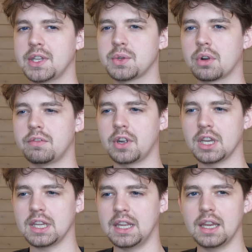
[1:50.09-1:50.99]
who are very
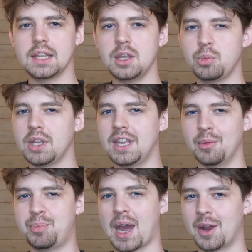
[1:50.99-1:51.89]
gatekeepy
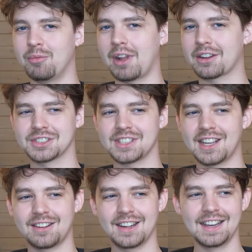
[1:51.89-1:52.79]
about
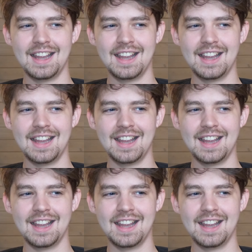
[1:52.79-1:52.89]
microsoldering.